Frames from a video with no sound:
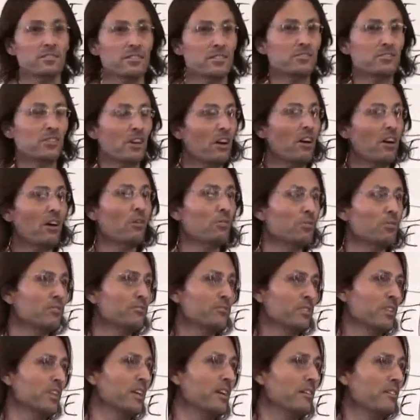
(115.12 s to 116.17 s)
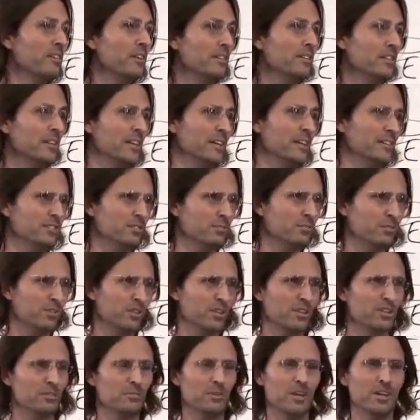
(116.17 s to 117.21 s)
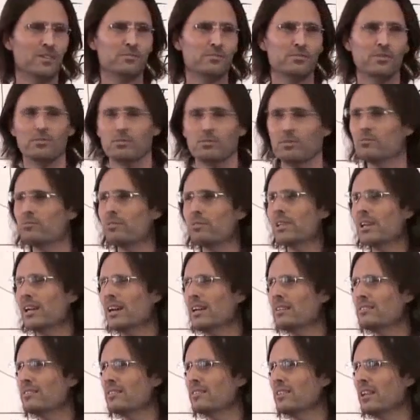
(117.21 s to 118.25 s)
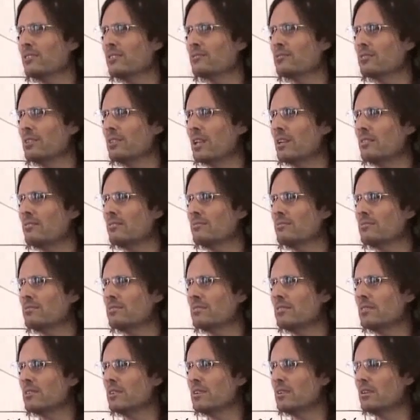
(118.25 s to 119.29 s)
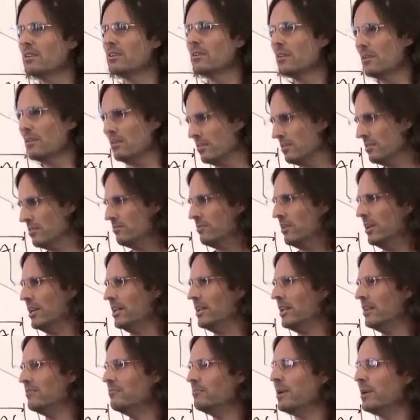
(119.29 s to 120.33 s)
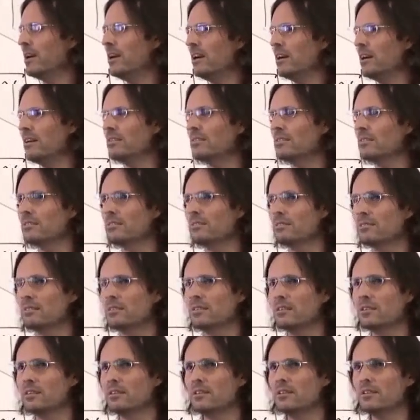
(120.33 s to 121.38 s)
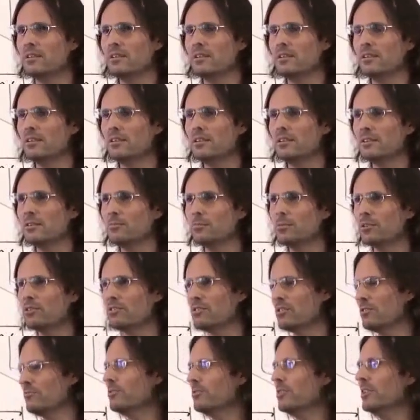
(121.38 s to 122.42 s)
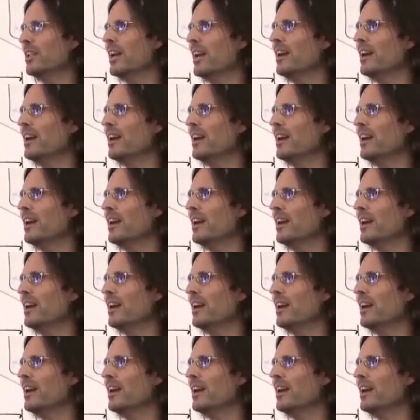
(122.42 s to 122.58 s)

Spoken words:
There's a whole different area there to work your way through with regard to natural love on the divine love path. Because if you